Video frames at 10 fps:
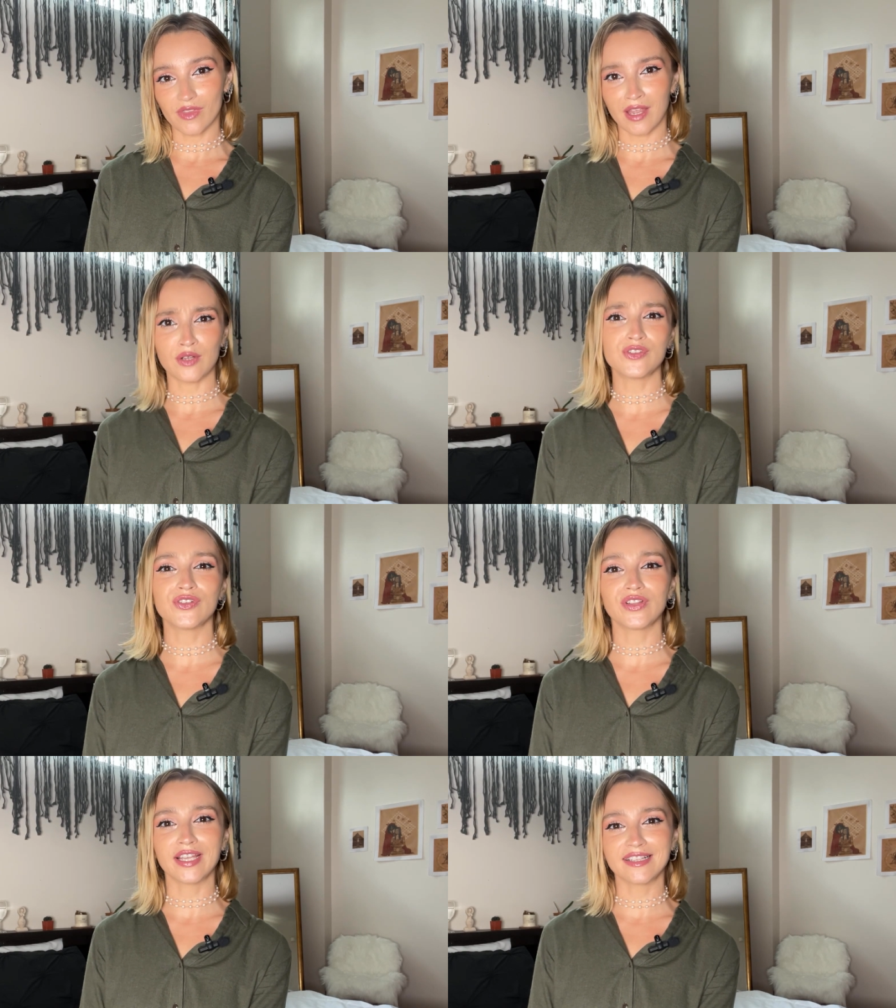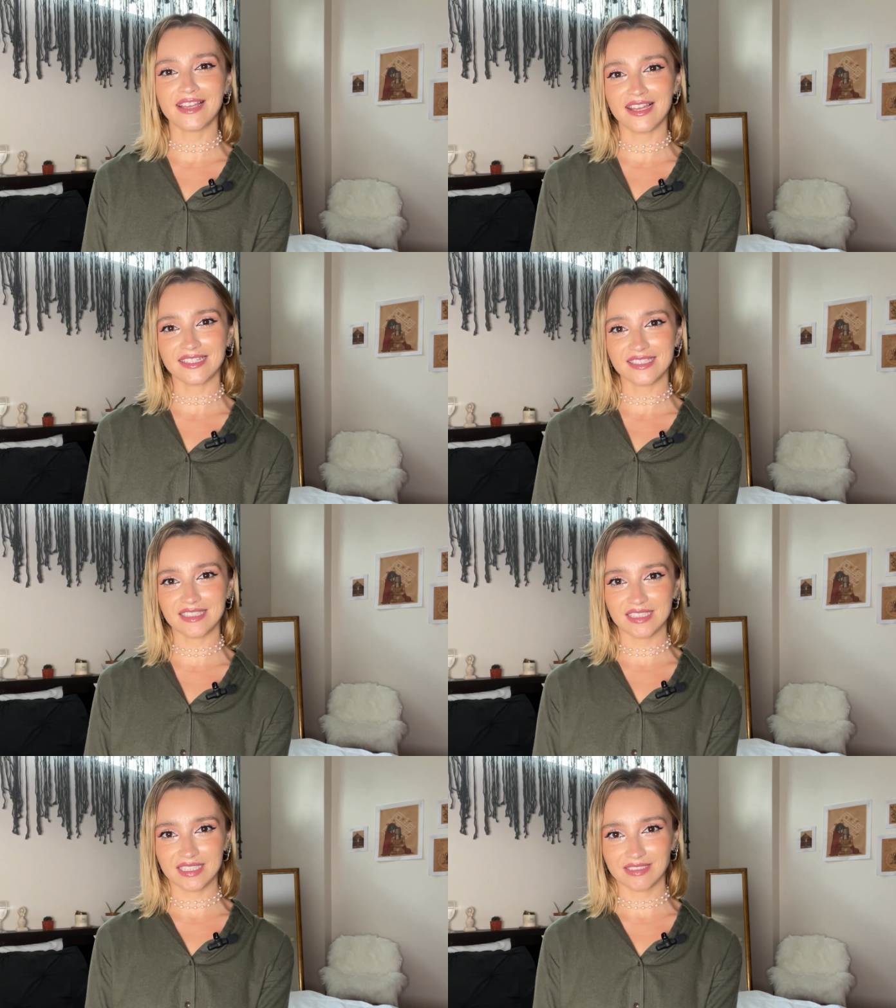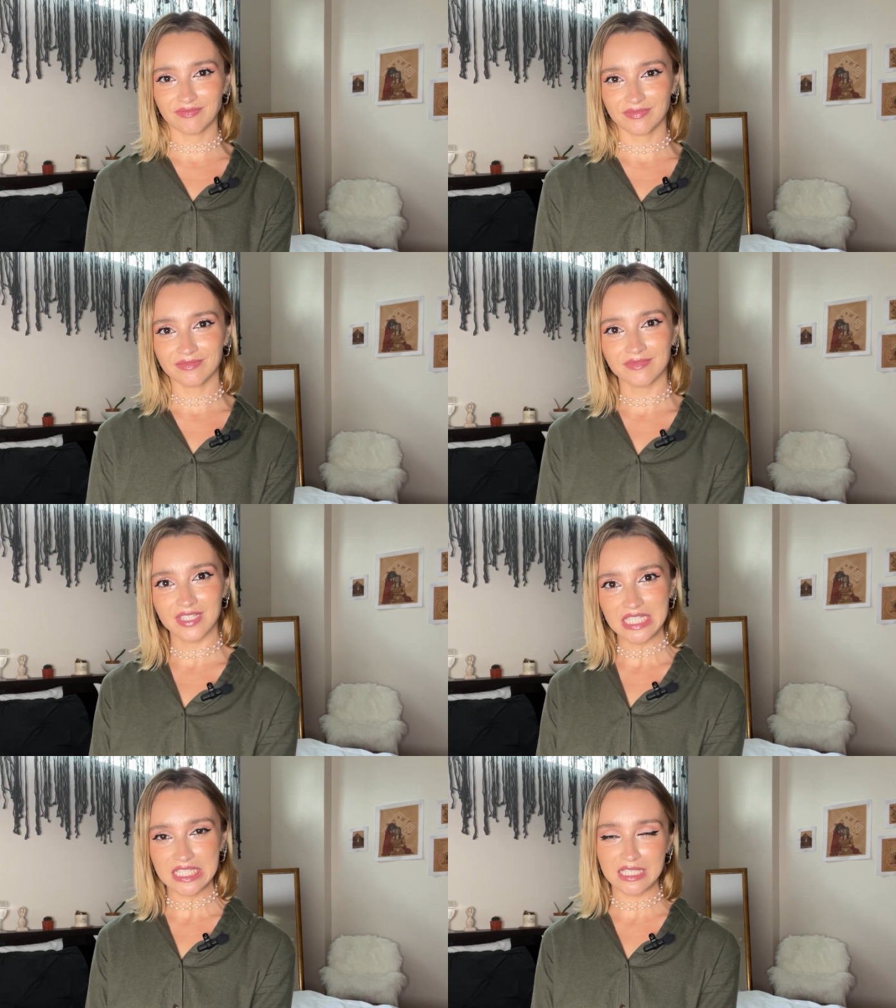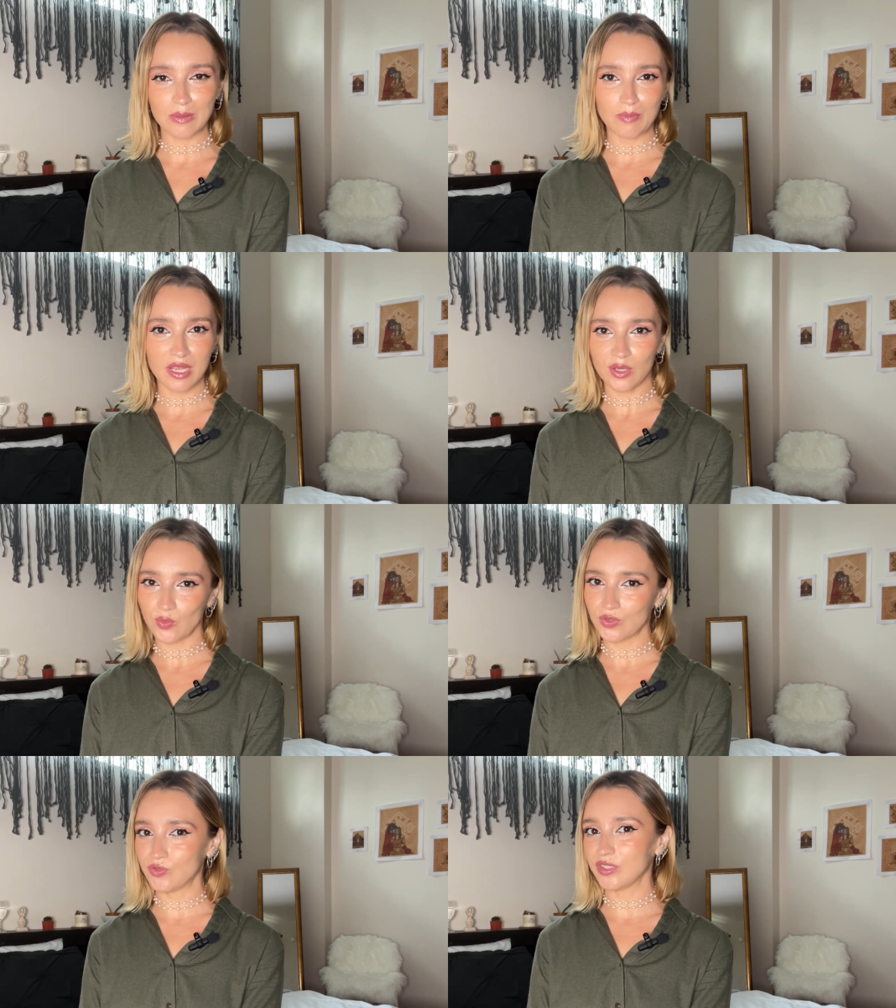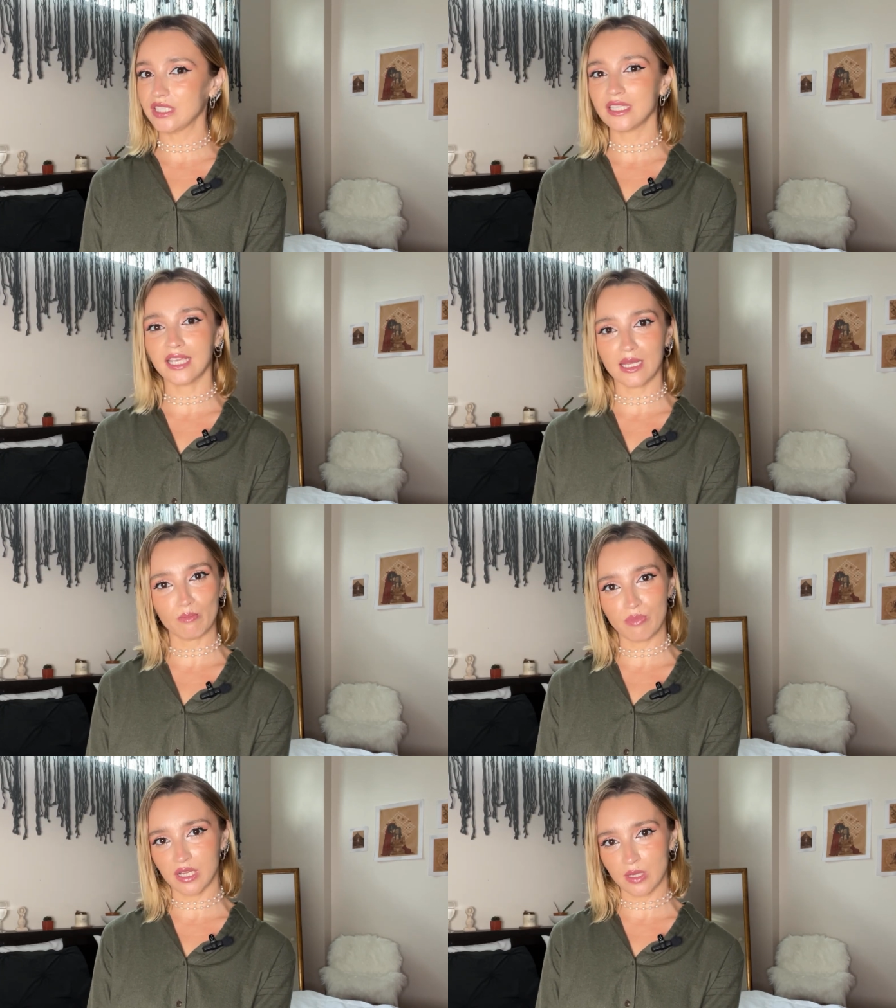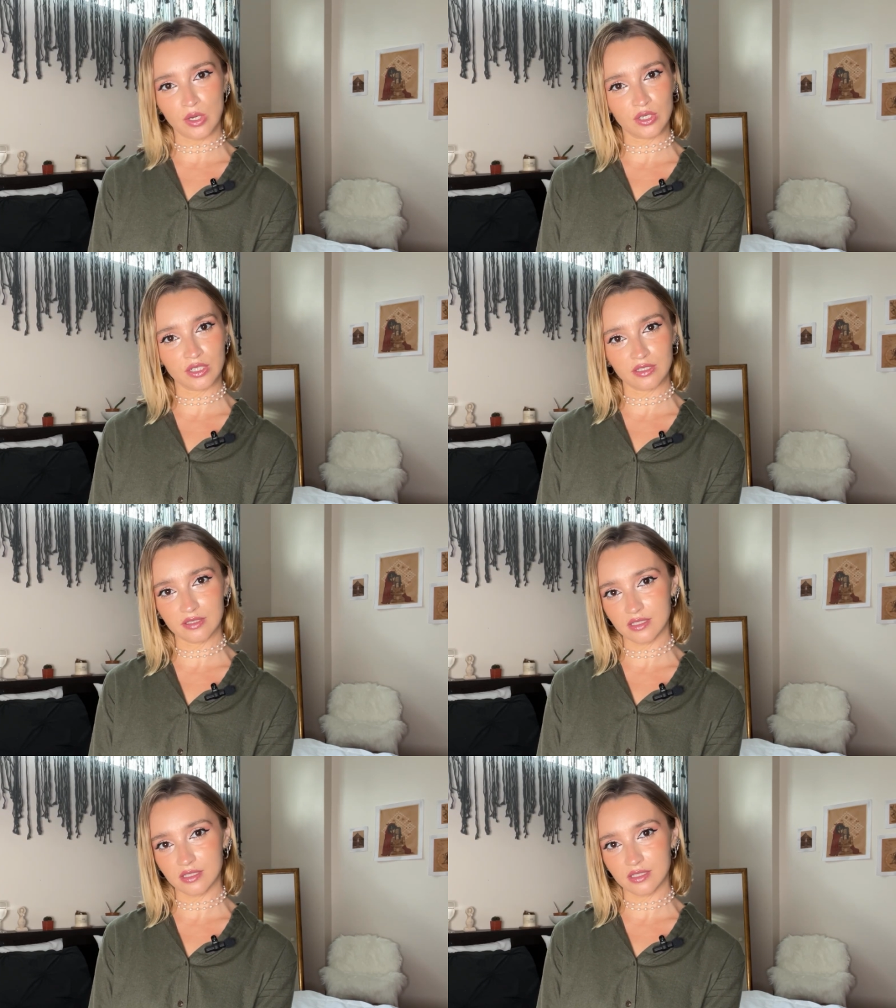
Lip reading: How do you like that? Some men would really get butt hurt.